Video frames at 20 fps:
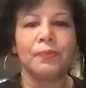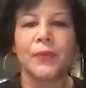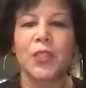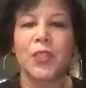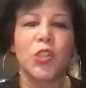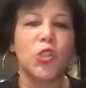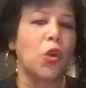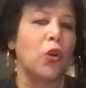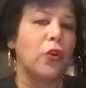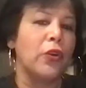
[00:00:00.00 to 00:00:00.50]

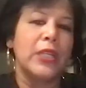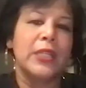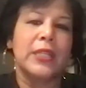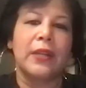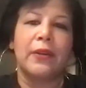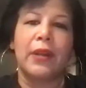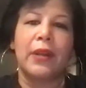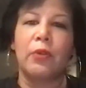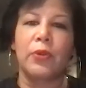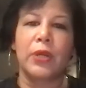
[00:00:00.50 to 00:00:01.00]
stories
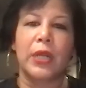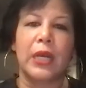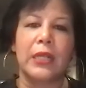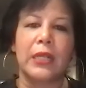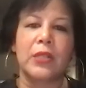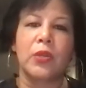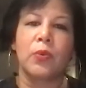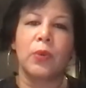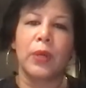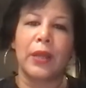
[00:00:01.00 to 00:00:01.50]
around
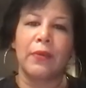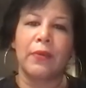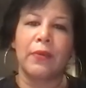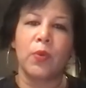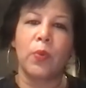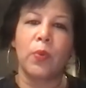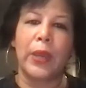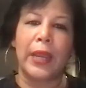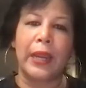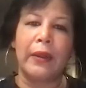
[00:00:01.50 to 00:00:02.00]
us or whatever,
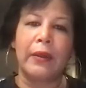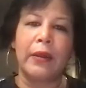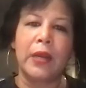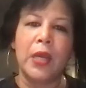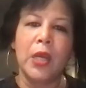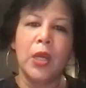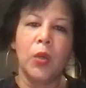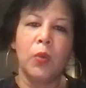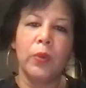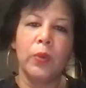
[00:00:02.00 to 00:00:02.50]
where
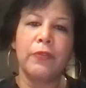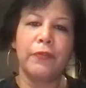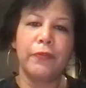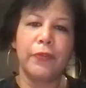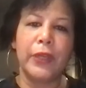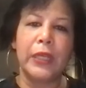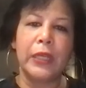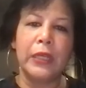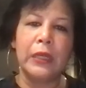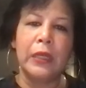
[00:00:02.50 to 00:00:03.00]
we
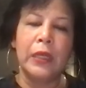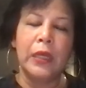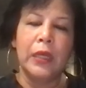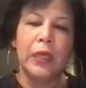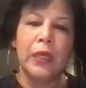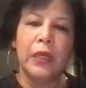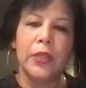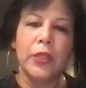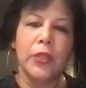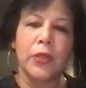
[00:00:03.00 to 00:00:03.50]
feel,
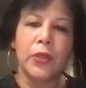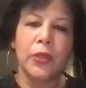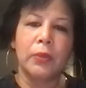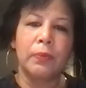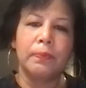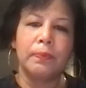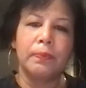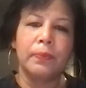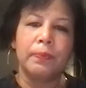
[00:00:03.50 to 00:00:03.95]
you know,